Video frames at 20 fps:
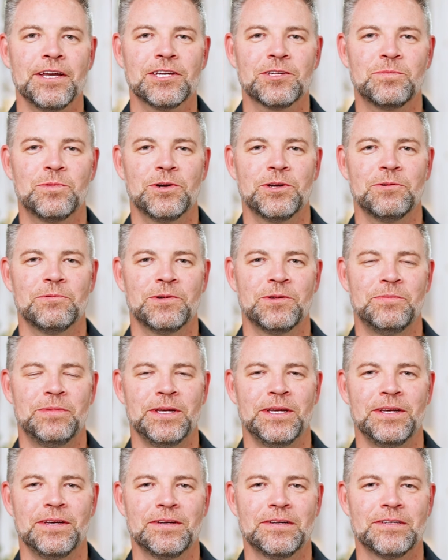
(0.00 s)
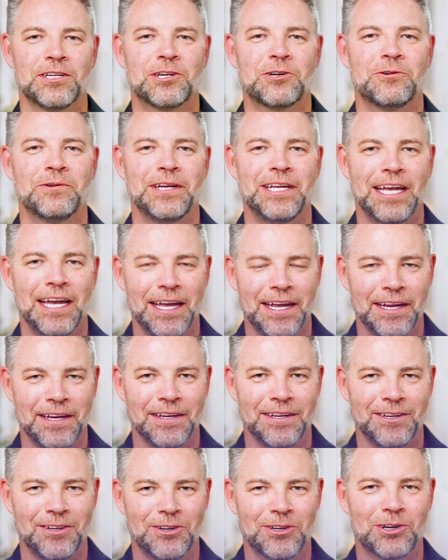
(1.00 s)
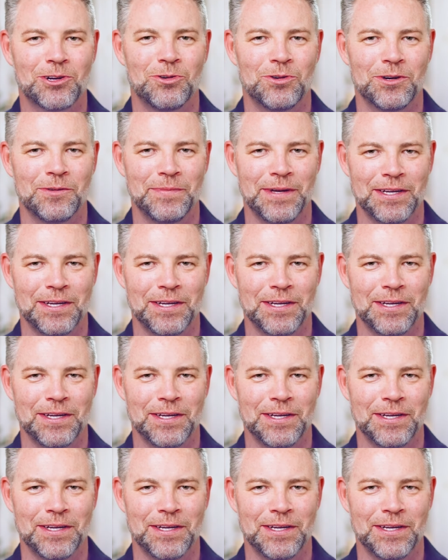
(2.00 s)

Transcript: next point would be to create your core